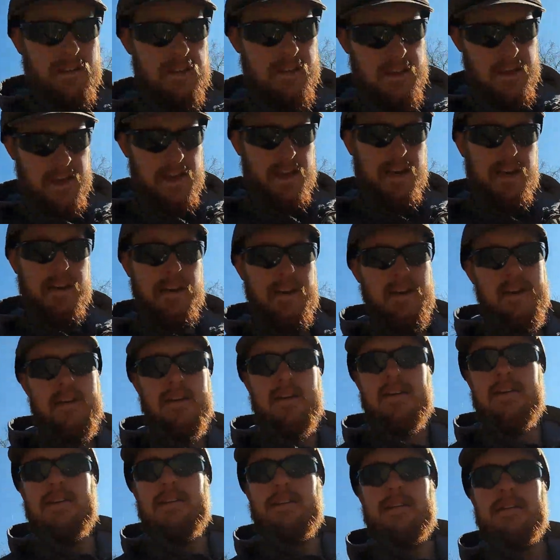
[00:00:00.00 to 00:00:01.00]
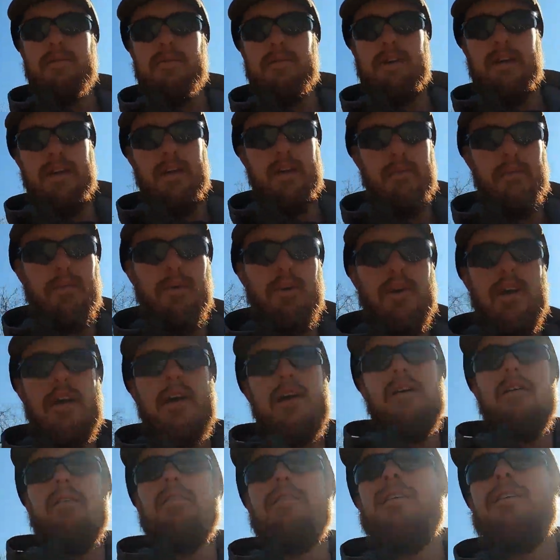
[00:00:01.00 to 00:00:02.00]
that we got put
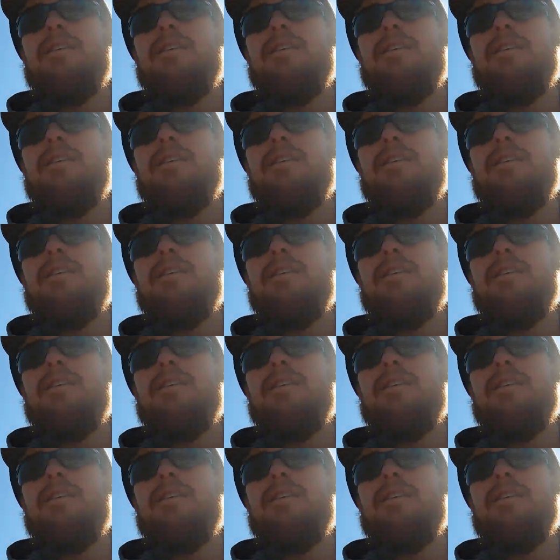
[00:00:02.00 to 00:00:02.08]
out